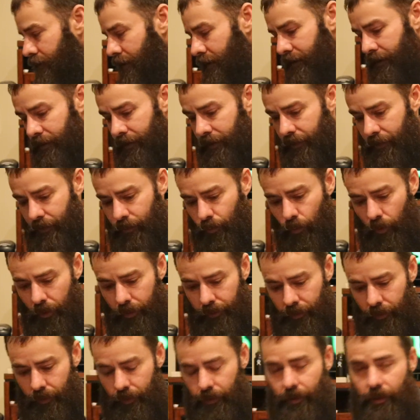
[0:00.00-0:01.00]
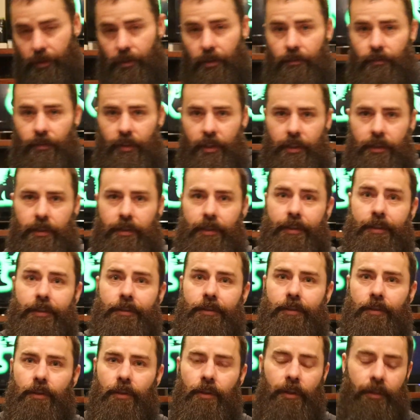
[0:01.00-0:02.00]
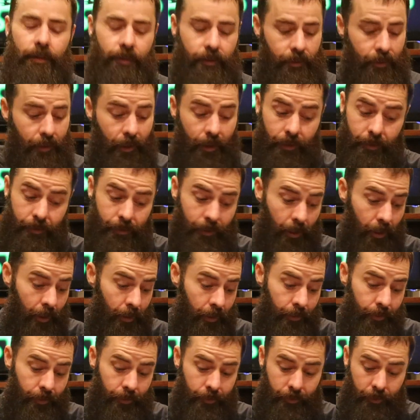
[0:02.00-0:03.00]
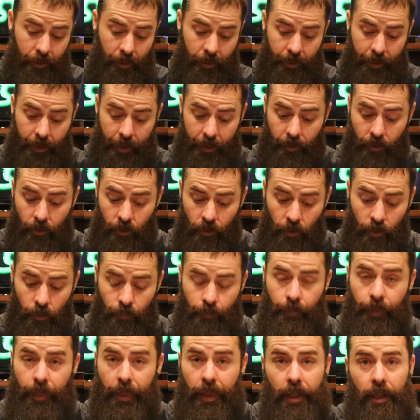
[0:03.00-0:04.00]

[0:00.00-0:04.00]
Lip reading: it just wasn't convenient. So I decided to send that home,